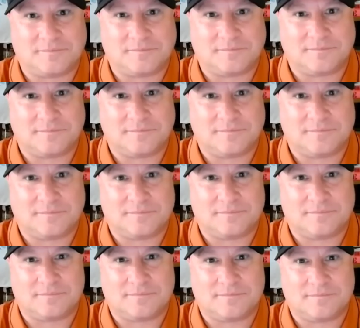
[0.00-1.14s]

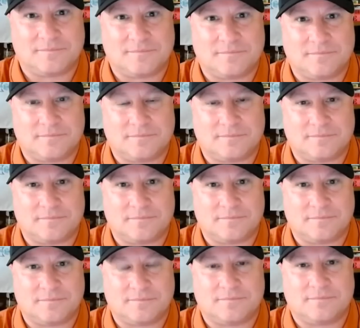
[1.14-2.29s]

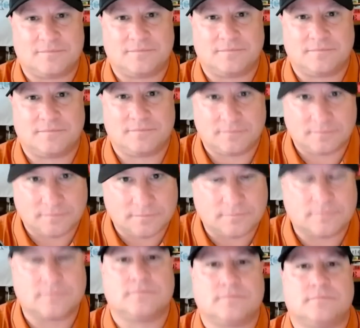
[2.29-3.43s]

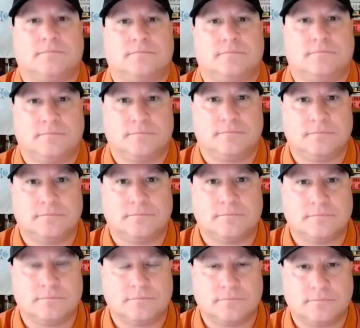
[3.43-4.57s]

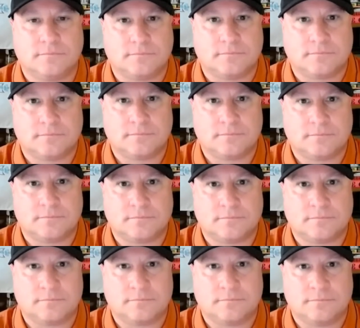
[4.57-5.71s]

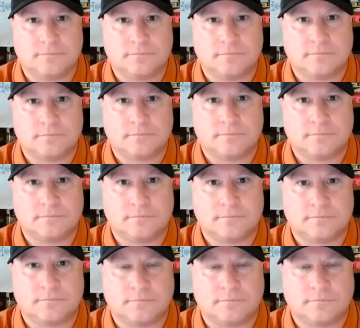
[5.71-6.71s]
No words are spoken by the person on screen.